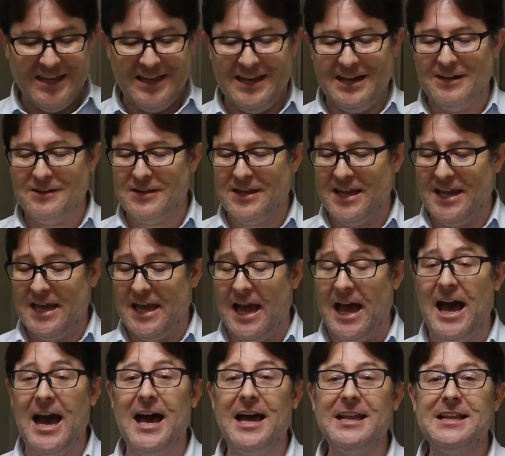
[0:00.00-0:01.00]
Okay,
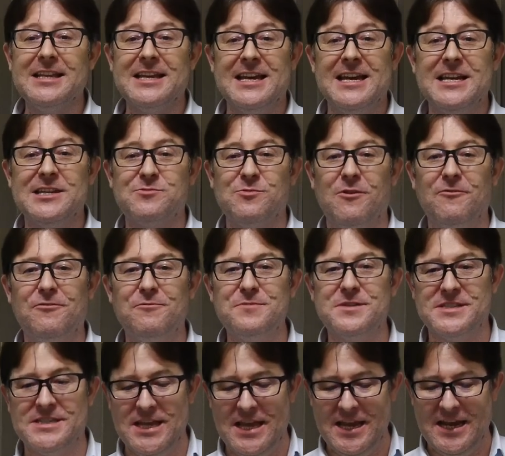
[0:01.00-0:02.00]
and here's one from
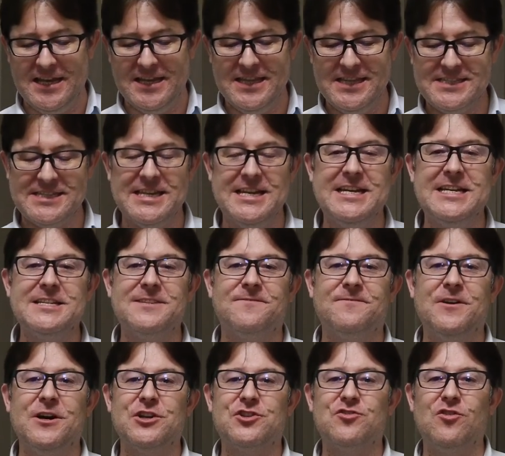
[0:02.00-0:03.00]
Sega. This is
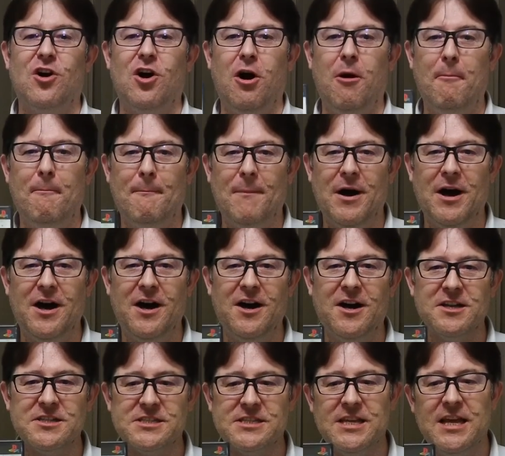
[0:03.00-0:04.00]
Virtual on
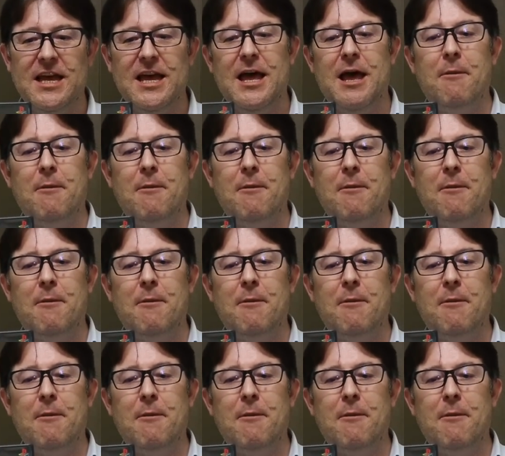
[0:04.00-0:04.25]
Mars.